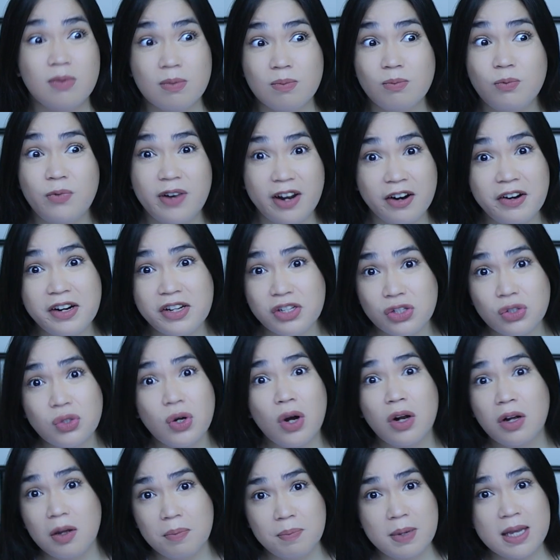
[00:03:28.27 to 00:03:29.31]
very
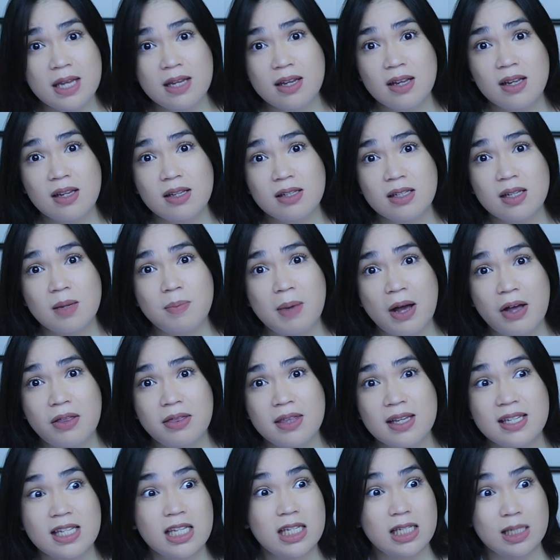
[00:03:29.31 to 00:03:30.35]
strong opinions about
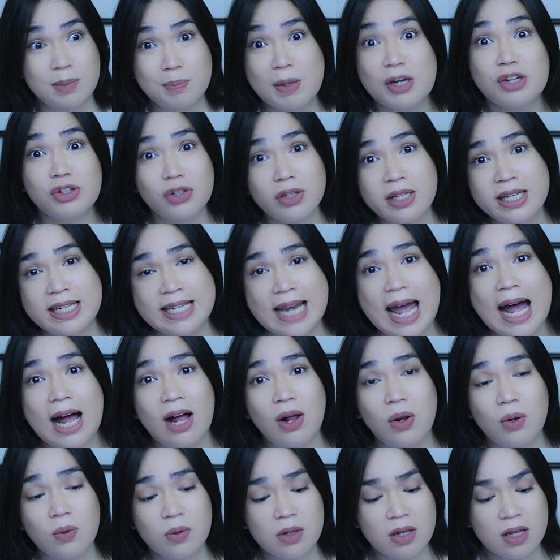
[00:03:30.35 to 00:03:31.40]
this, especially
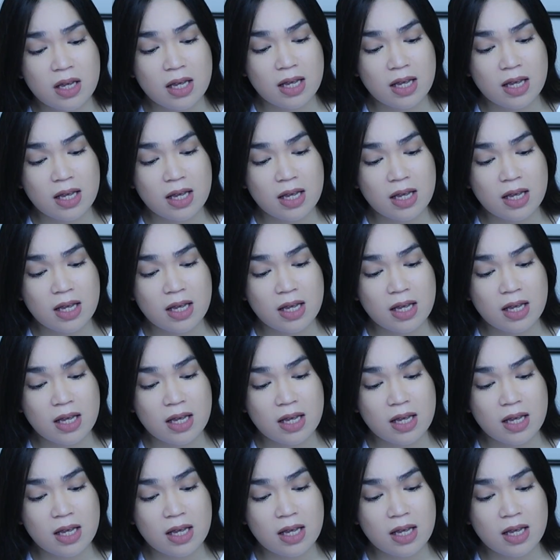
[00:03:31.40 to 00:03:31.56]
now.